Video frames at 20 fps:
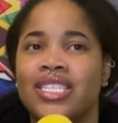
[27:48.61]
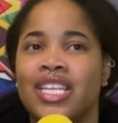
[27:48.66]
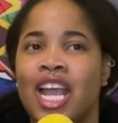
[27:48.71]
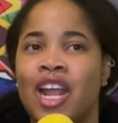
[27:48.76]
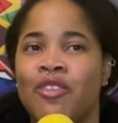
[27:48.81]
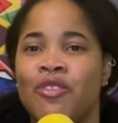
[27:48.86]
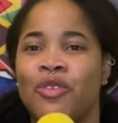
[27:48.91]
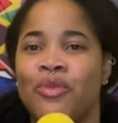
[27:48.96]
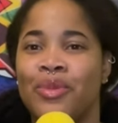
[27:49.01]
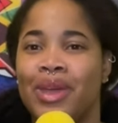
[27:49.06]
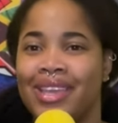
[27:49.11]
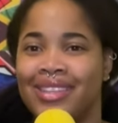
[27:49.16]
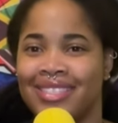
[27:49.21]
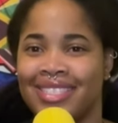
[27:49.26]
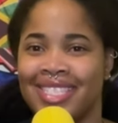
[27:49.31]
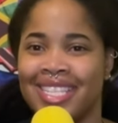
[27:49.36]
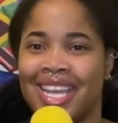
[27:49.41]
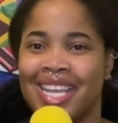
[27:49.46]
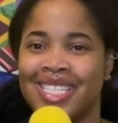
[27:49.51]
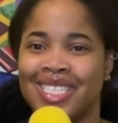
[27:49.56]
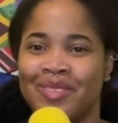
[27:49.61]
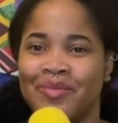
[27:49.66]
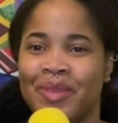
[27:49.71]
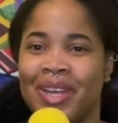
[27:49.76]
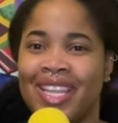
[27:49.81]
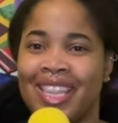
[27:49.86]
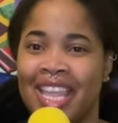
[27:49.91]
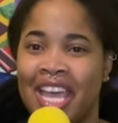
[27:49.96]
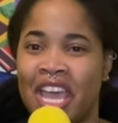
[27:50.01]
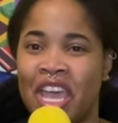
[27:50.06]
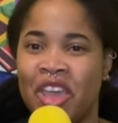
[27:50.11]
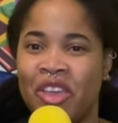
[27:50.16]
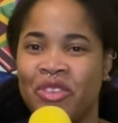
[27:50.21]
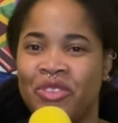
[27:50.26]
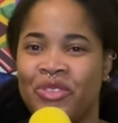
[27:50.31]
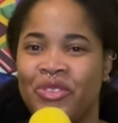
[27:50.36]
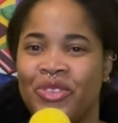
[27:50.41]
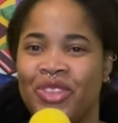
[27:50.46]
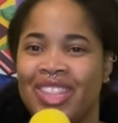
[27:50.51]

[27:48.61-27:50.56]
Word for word: I romanticized my life,